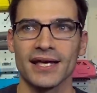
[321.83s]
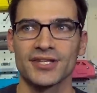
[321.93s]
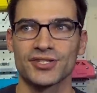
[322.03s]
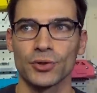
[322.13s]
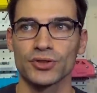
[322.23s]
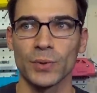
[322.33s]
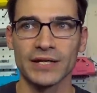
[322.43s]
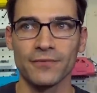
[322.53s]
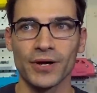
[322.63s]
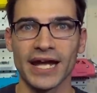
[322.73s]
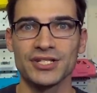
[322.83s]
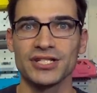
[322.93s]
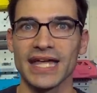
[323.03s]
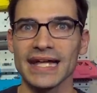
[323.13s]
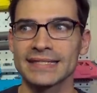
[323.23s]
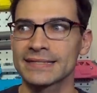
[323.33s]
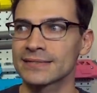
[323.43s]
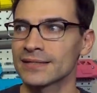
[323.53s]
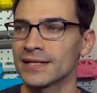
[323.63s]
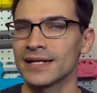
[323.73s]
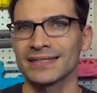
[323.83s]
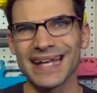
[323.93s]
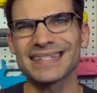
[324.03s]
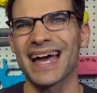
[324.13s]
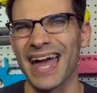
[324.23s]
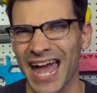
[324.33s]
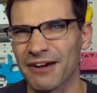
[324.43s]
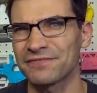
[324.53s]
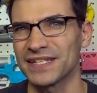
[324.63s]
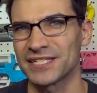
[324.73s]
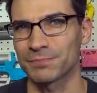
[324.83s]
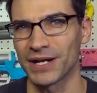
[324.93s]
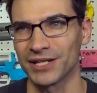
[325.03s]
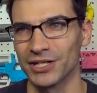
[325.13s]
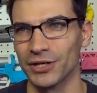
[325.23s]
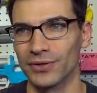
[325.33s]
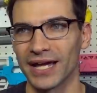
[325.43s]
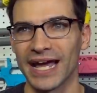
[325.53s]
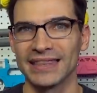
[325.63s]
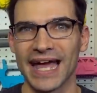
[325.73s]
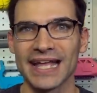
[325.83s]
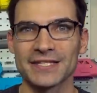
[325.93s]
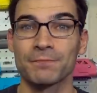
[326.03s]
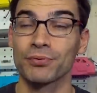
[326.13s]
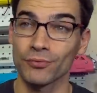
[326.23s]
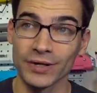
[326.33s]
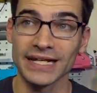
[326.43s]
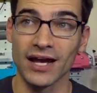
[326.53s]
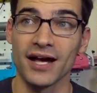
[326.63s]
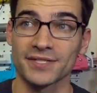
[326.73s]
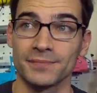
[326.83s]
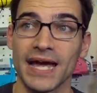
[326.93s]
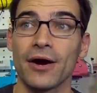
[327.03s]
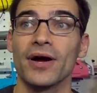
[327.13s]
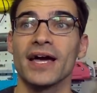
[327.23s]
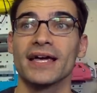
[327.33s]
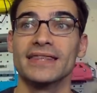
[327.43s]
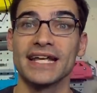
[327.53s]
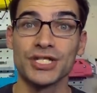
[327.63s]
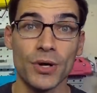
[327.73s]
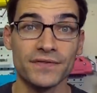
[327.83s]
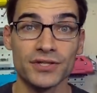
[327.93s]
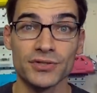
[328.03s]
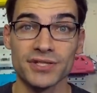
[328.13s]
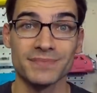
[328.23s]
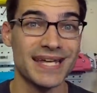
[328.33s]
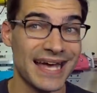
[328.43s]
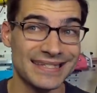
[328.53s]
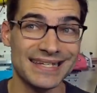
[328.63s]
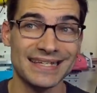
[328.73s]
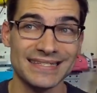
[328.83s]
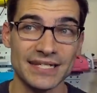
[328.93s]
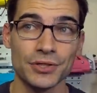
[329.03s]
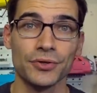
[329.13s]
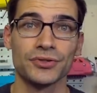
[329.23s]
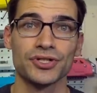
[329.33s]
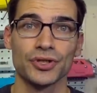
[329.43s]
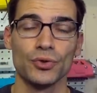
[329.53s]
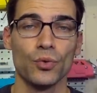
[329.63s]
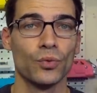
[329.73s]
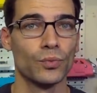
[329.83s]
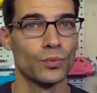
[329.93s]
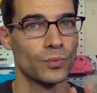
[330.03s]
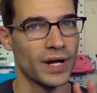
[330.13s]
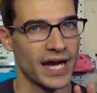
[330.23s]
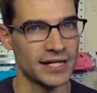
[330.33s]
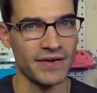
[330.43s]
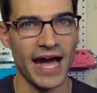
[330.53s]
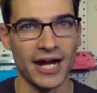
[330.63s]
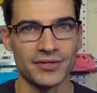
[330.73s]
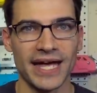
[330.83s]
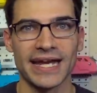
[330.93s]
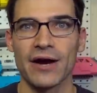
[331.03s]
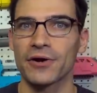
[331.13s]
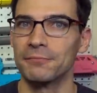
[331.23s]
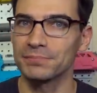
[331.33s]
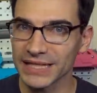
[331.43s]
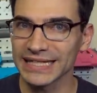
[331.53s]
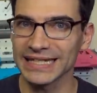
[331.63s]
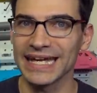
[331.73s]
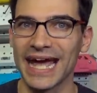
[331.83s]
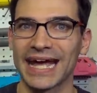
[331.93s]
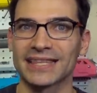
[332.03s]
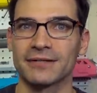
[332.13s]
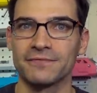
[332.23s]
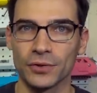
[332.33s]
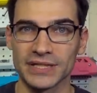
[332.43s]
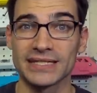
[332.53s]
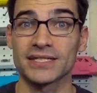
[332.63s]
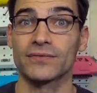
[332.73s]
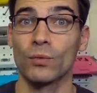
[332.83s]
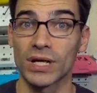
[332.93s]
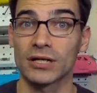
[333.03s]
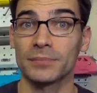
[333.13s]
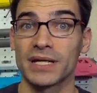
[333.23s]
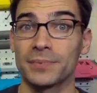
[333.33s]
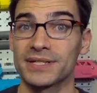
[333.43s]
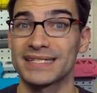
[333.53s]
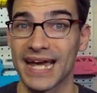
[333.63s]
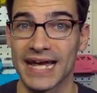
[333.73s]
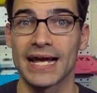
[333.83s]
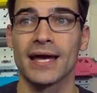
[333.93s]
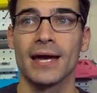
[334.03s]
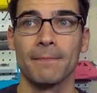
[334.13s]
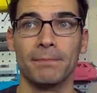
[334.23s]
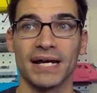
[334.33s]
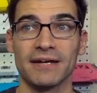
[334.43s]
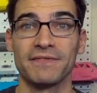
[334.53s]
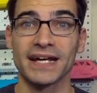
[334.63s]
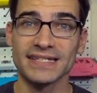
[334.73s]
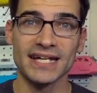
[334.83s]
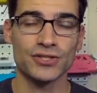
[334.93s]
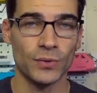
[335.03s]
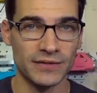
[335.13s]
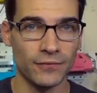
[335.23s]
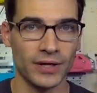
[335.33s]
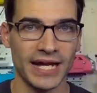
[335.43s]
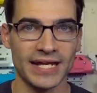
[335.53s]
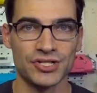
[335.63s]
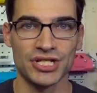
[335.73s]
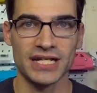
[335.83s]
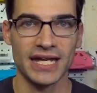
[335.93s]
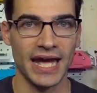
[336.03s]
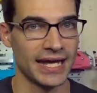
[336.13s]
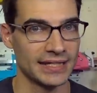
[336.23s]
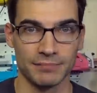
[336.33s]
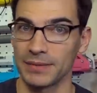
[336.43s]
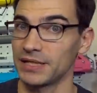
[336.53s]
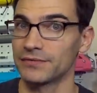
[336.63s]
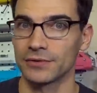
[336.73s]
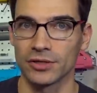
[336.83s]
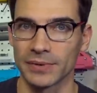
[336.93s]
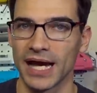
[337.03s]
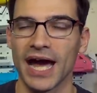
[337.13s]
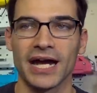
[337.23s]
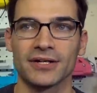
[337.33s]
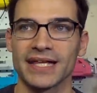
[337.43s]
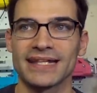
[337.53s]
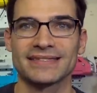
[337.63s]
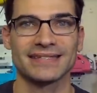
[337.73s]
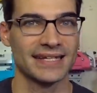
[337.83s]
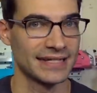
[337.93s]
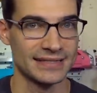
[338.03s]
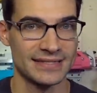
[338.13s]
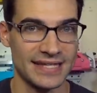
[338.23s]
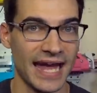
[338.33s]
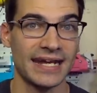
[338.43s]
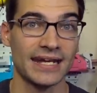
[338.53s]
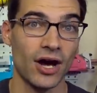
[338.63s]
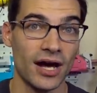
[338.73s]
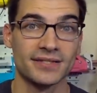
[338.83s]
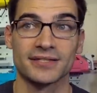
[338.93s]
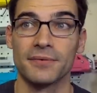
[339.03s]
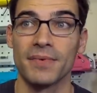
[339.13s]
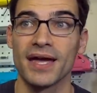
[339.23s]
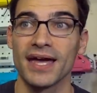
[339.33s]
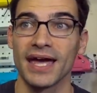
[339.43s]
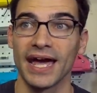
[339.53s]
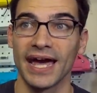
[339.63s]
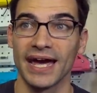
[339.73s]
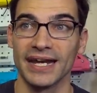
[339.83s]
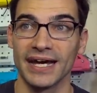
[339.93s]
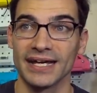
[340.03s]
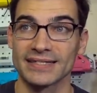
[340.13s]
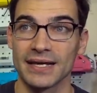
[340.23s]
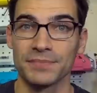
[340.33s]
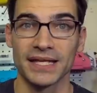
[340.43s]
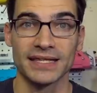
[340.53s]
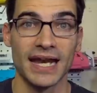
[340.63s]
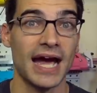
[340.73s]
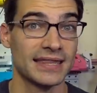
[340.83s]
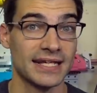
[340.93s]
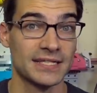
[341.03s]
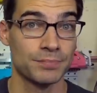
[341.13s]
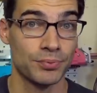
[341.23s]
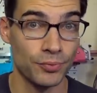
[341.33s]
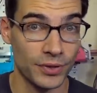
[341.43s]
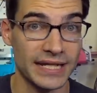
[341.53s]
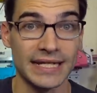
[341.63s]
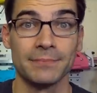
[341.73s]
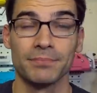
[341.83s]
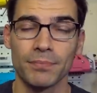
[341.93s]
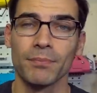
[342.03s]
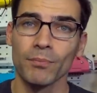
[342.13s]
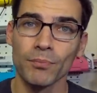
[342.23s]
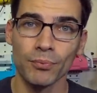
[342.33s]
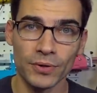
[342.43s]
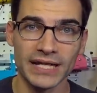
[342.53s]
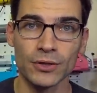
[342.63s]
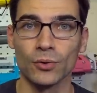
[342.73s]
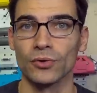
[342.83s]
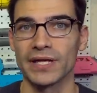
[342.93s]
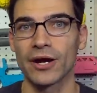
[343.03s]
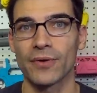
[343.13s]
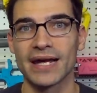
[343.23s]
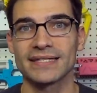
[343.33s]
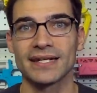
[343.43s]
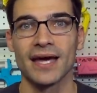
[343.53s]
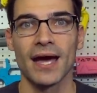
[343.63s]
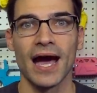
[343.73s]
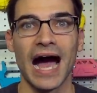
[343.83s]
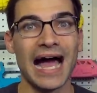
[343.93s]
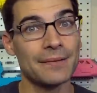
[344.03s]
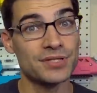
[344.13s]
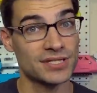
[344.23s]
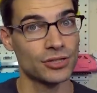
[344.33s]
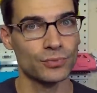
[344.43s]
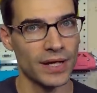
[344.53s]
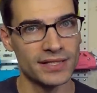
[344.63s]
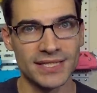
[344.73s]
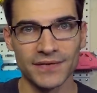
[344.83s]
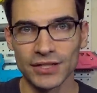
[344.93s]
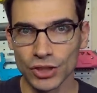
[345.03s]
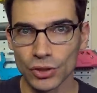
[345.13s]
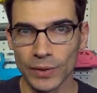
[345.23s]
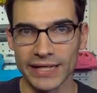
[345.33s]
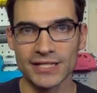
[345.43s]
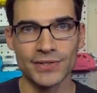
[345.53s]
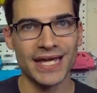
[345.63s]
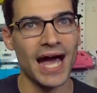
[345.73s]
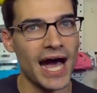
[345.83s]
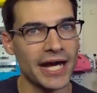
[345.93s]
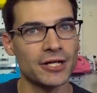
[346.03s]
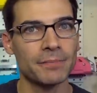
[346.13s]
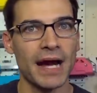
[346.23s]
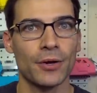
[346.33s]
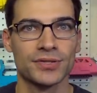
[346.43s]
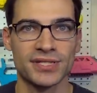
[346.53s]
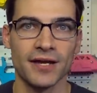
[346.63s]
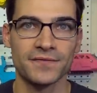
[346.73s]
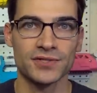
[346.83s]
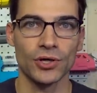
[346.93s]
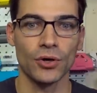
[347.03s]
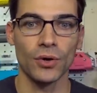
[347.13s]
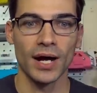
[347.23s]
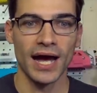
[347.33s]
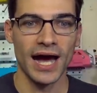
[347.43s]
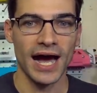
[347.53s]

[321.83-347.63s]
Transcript: So 24 kg, that's a hefty spring load, and that's pretty awesome. Now, they do have to do some testing still to kind of iron that out completely and get the full details of what it'll be able to take. But if it can take 24 kg and maybe even a little bit higher, that's insane and awesome, and something that I think is pretty cool. Now, granted, I'm still relatively new into the higher powered stuff, so